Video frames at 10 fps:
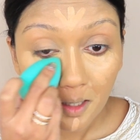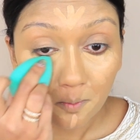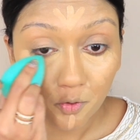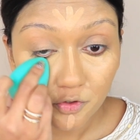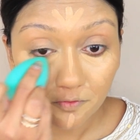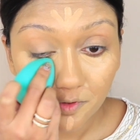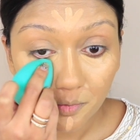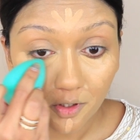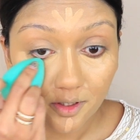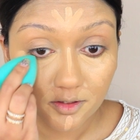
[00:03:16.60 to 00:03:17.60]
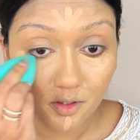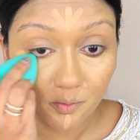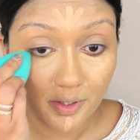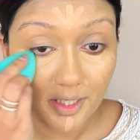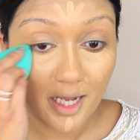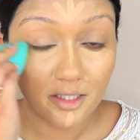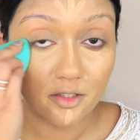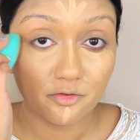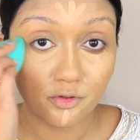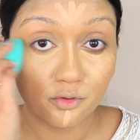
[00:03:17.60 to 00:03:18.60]
most of the product away. And
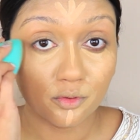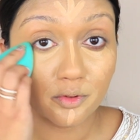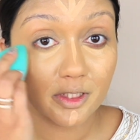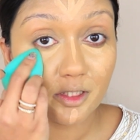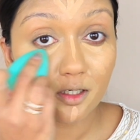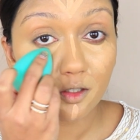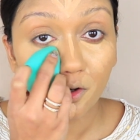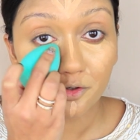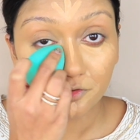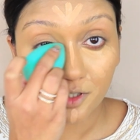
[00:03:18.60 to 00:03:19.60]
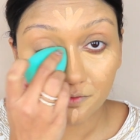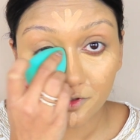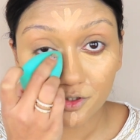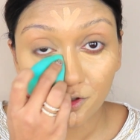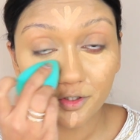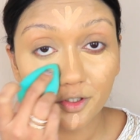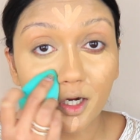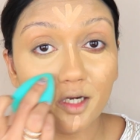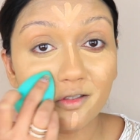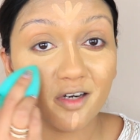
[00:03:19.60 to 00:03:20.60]
if you do need a lot of coverage on your
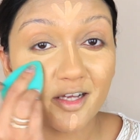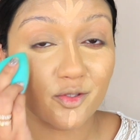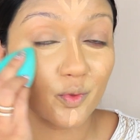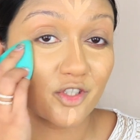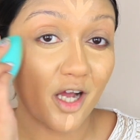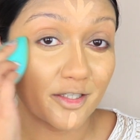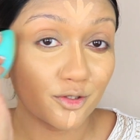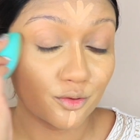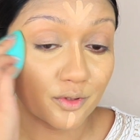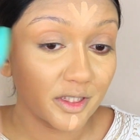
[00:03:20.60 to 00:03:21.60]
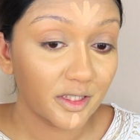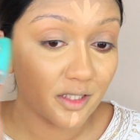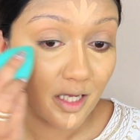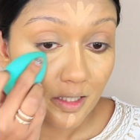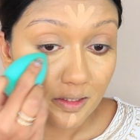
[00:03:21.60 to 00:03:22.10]
under eyes, which I do need,